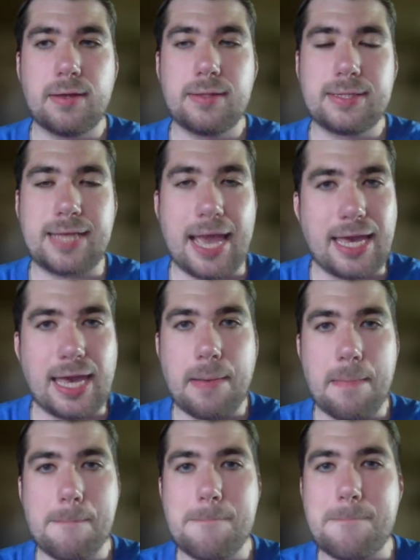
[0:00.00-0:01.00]
taking
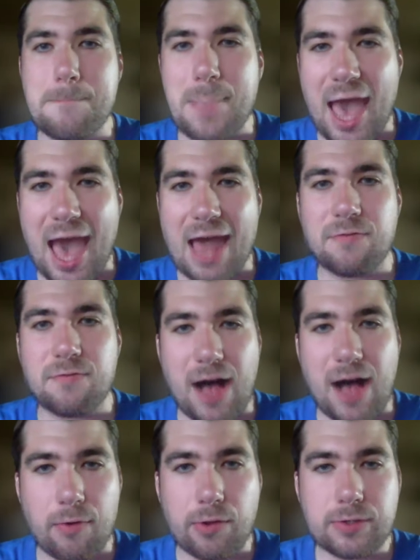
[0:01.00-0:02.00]
bad
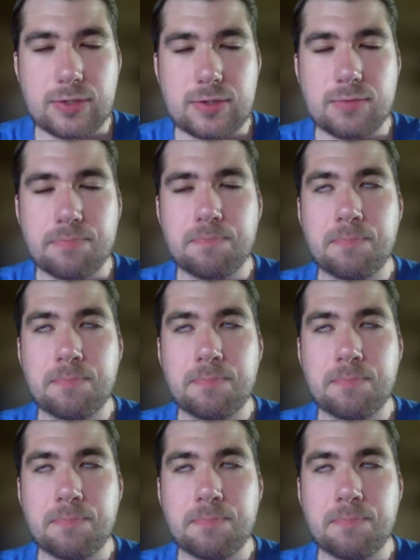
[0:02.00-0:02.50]
fouls.